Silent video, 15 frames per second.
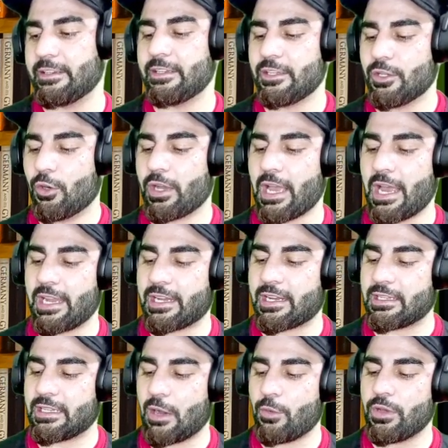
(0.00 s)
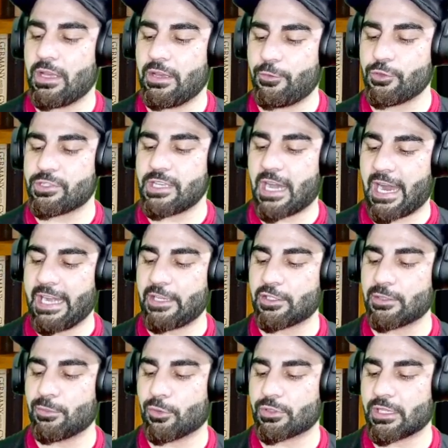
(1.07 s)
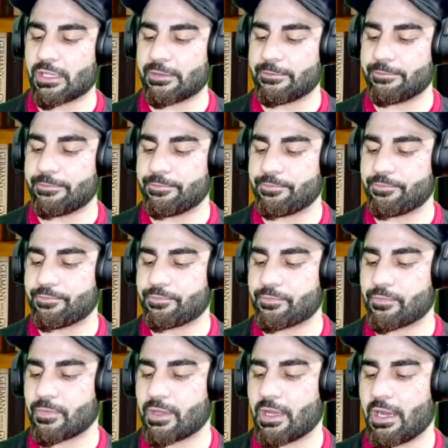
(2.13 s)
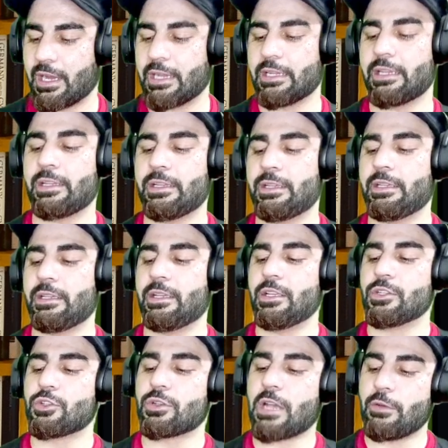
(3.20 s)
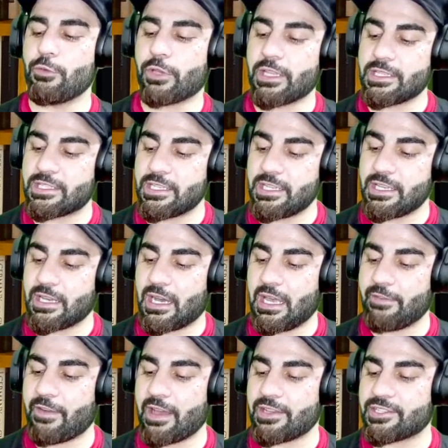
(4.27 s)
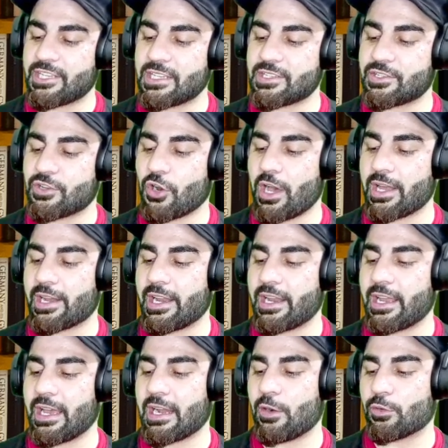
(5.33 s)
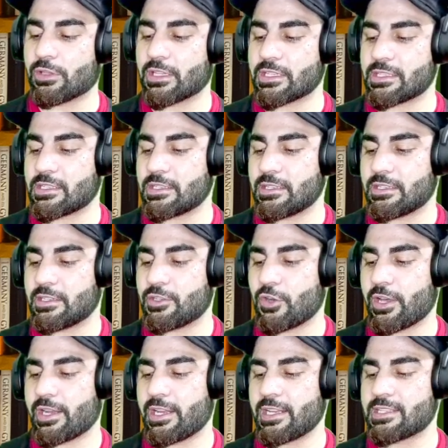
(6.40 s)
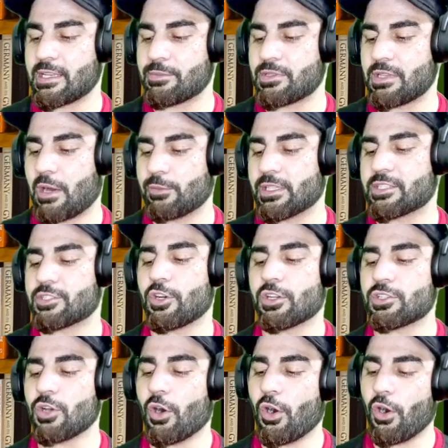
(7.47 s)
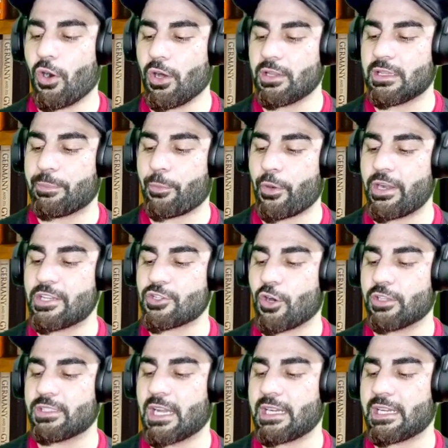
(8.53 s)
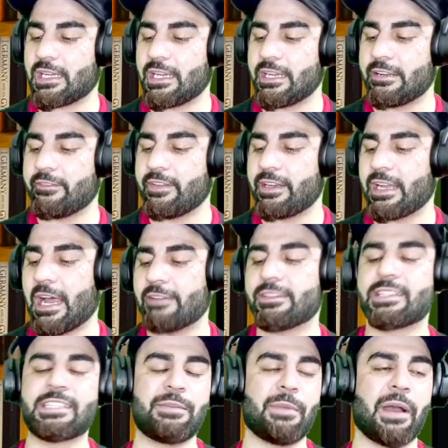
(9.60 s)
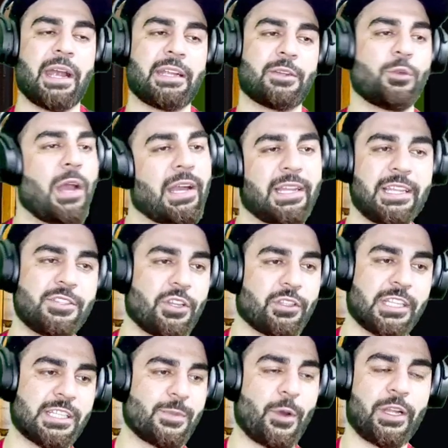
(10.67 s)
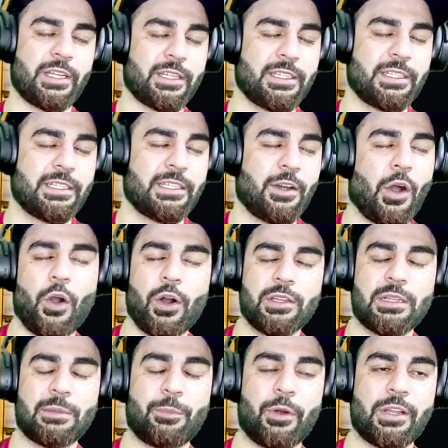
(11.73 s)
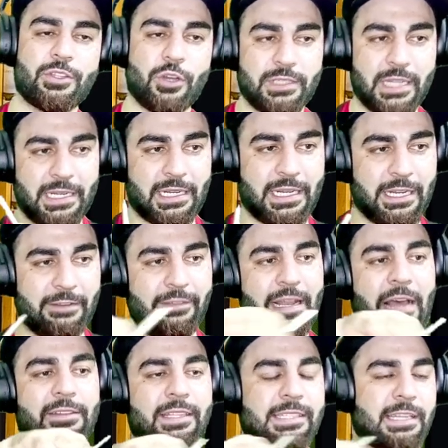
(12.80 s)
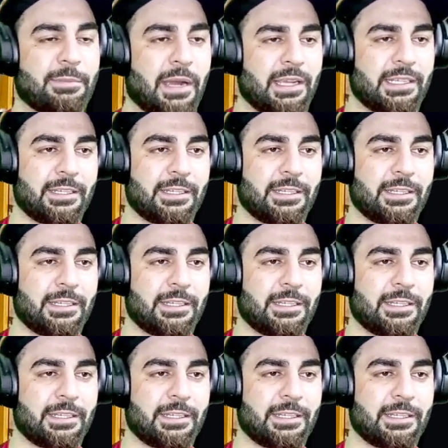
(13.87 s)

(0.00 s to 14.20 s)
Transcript: Okay, and now if you see height of the mountain, height. So now you can see, if I just draw a ring around this, draw a ring some of this sort. So all the points on that ring will have the same height. Who agrees on this point? All the points on that ring will have the same height.